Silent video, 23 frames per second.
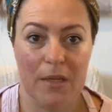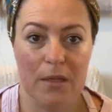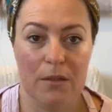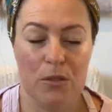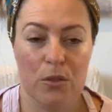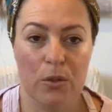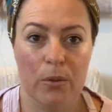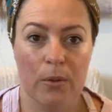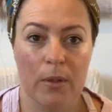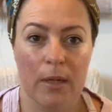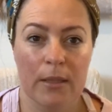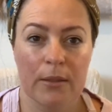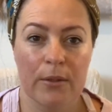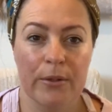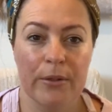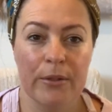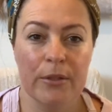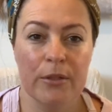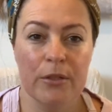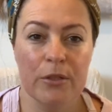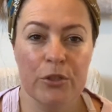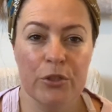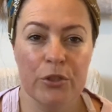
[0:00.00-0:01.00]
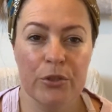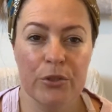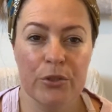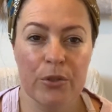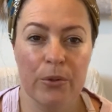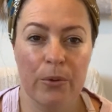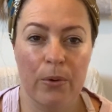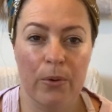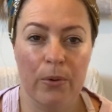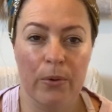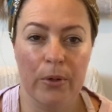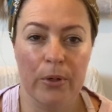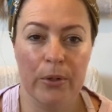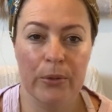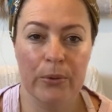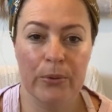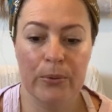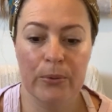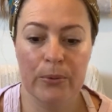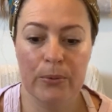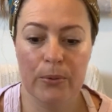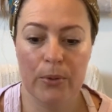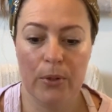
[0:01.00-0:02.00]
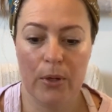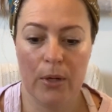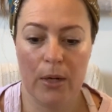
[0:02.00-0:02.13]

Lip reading: So I loaded a tutorial